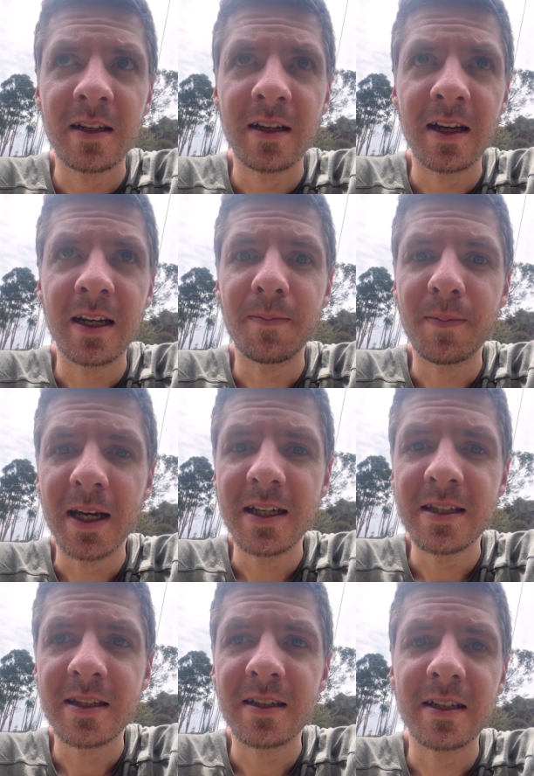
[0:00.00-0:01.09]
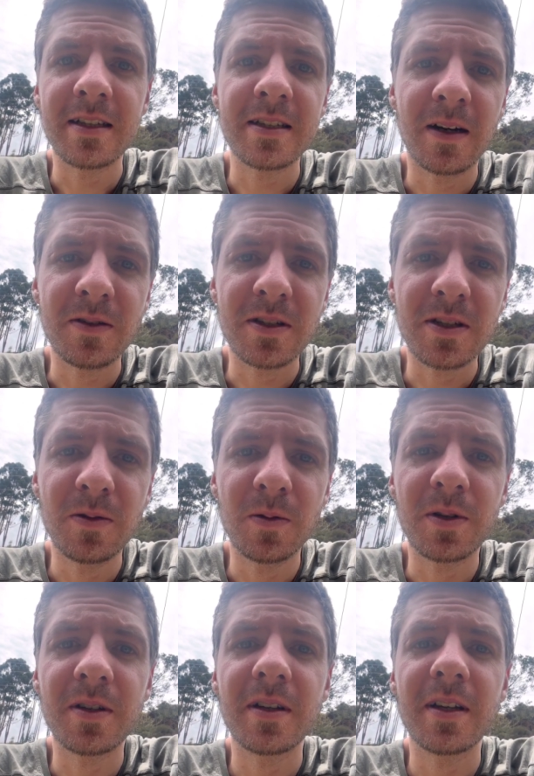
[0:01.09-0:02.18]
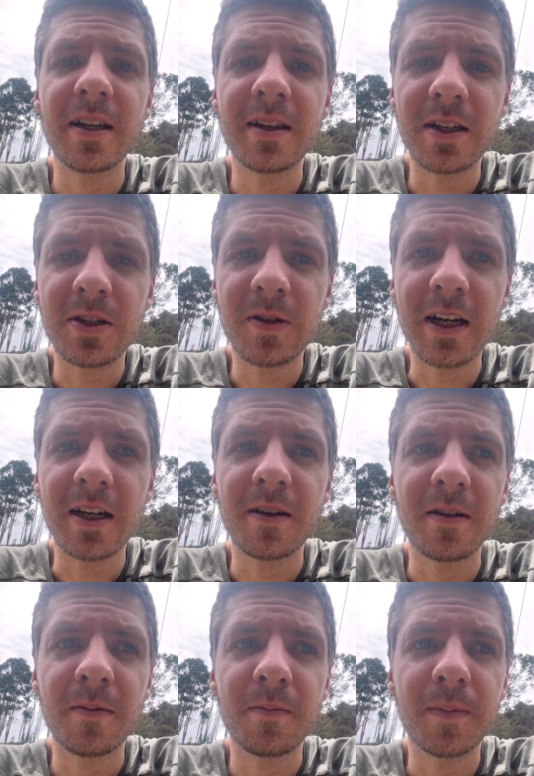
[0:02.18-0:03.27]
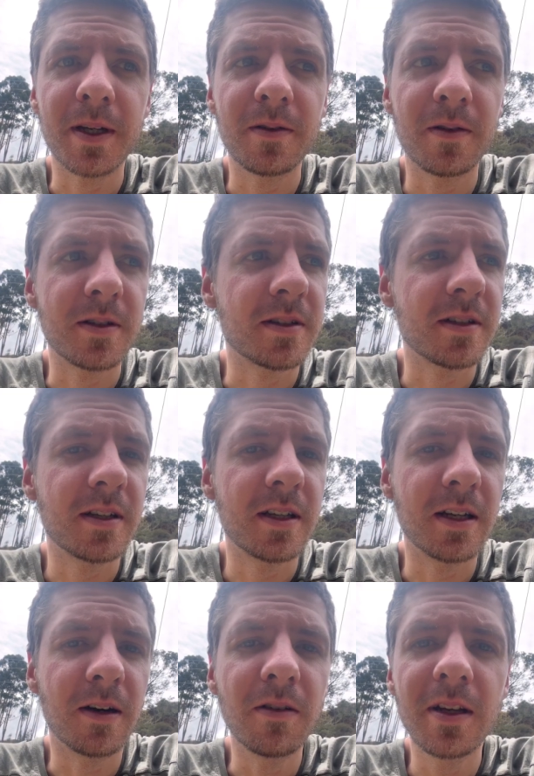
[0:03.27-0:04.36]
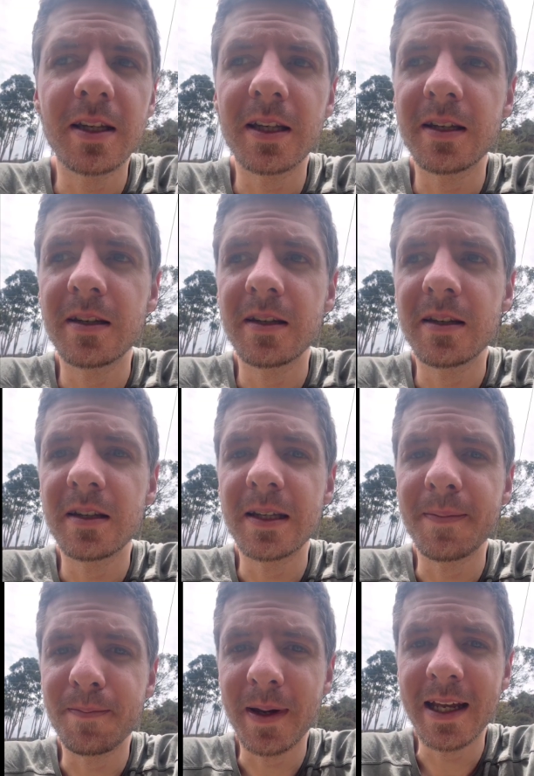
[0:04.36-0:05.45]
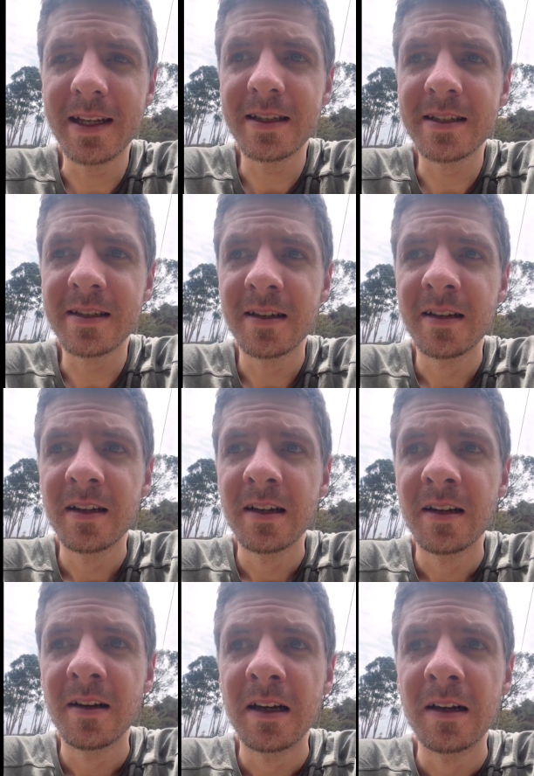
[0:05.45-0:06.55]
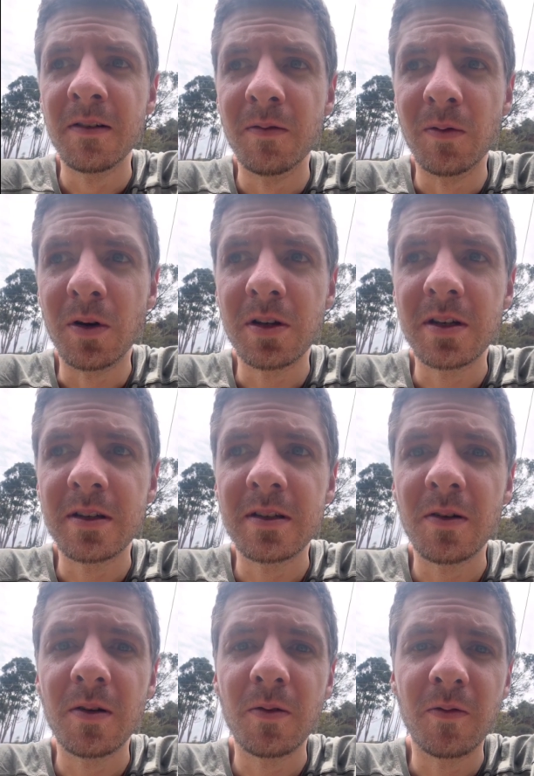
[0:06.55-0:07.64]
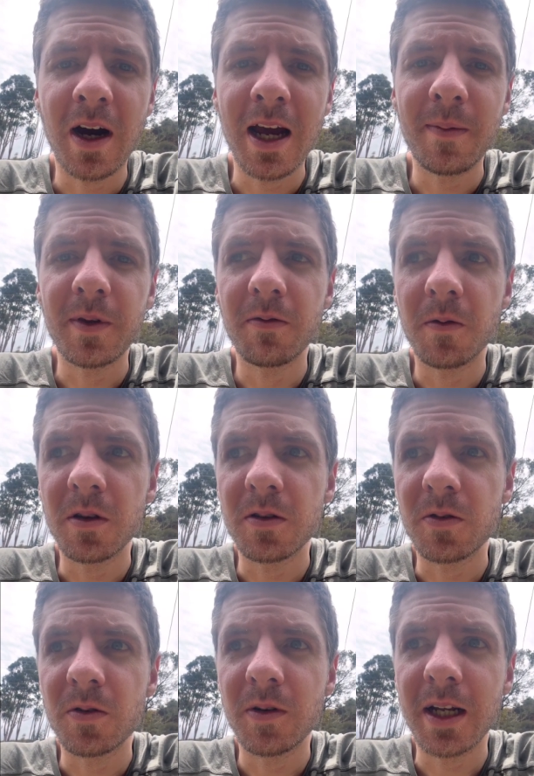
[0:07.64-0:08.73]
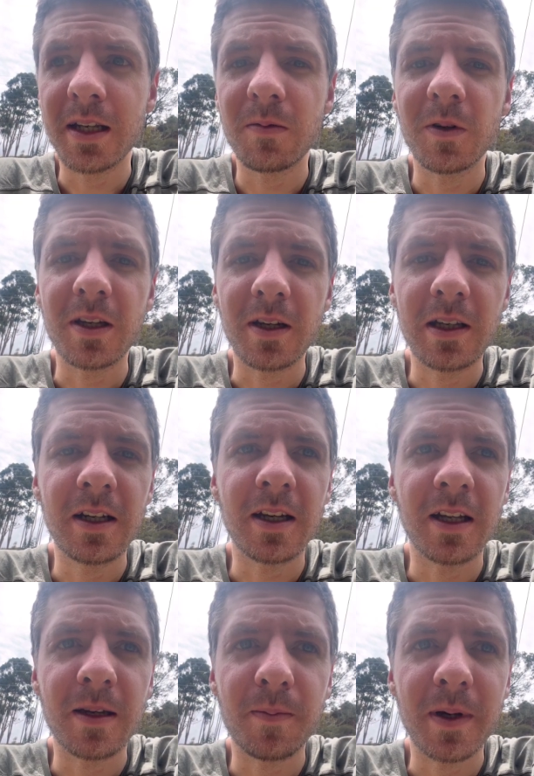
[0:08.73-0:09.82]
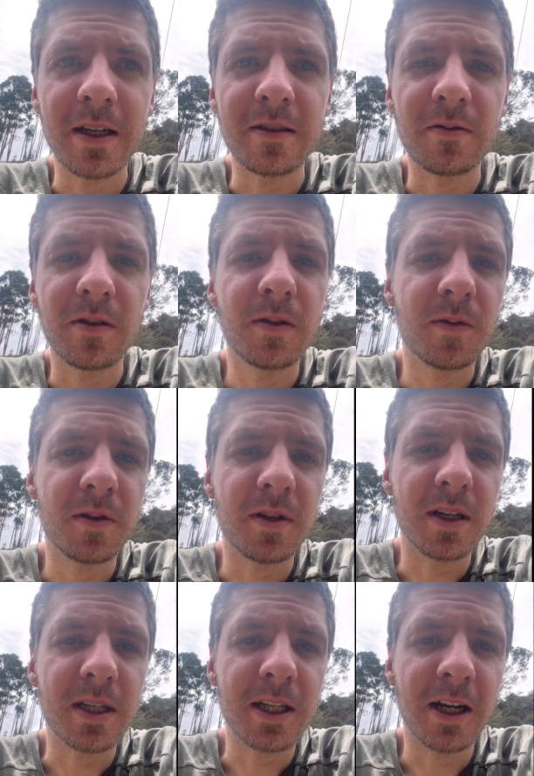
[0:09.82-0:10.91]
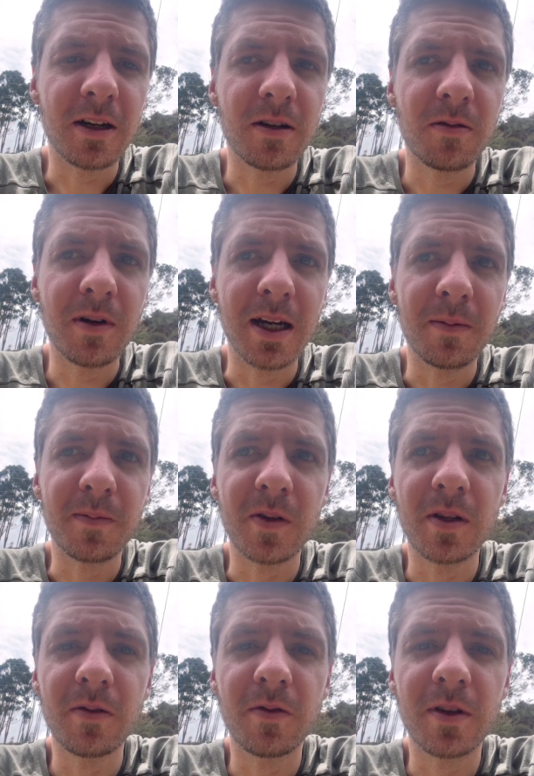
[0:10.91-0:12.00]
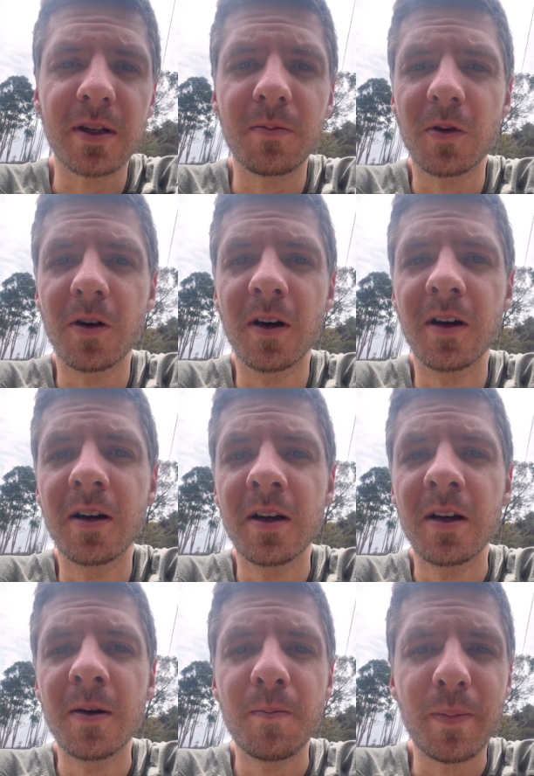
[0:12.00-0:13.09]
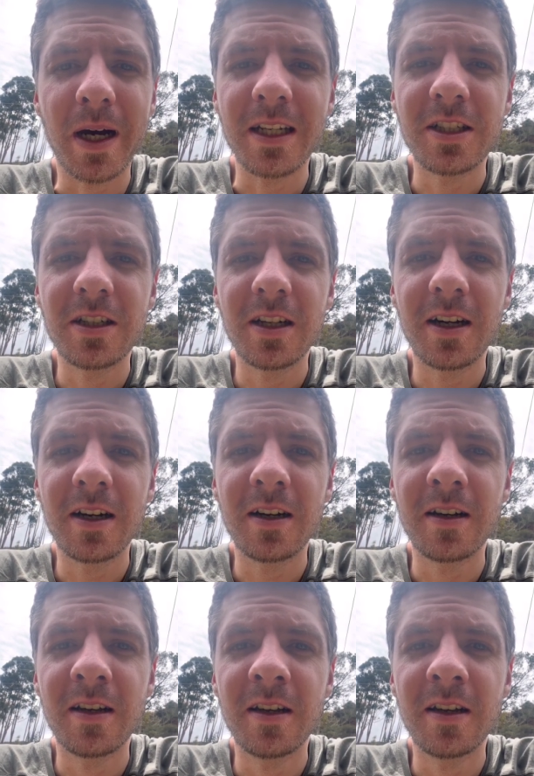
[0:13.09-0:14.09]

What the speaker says: and a bass that sounds good in the track, because it only depends what vibe you want to create with the kick and the bass. Do you want a dark vibe? Do you want a more punchier